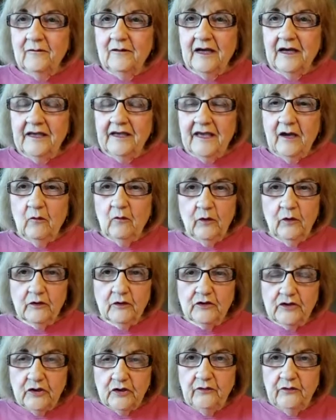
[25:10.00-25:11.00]
Again, we're
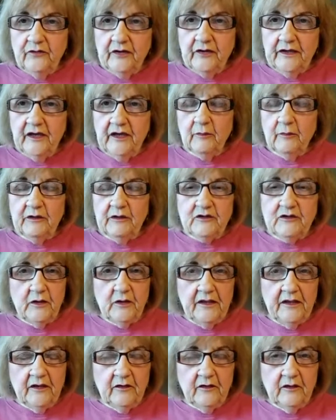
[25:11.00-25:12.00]
choosing here
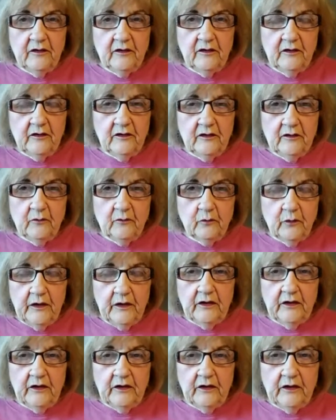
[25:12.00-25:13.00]
between the
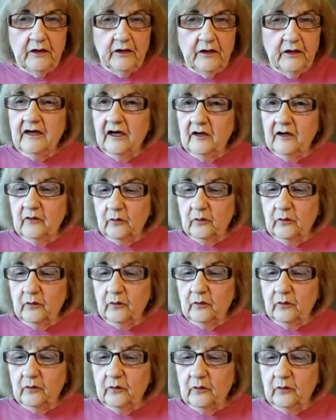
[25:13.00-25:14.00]
real and the
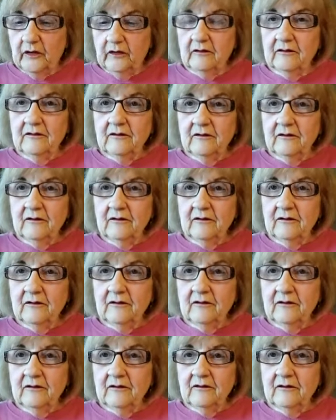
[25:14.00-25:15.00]
unreal,
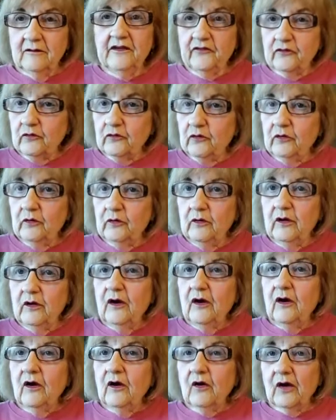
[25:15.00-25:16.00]
or what is true
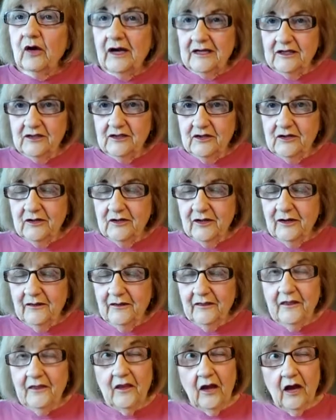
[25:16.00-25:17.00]
or
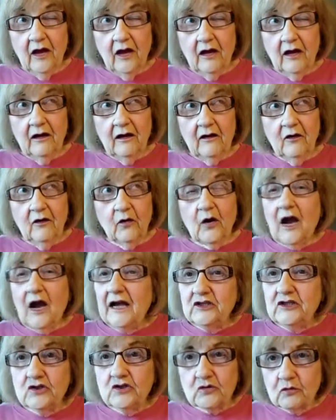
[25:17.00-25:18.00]

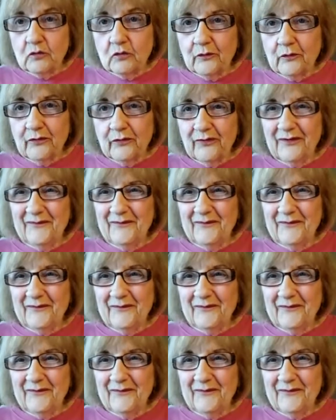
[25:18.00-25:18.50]
untruth.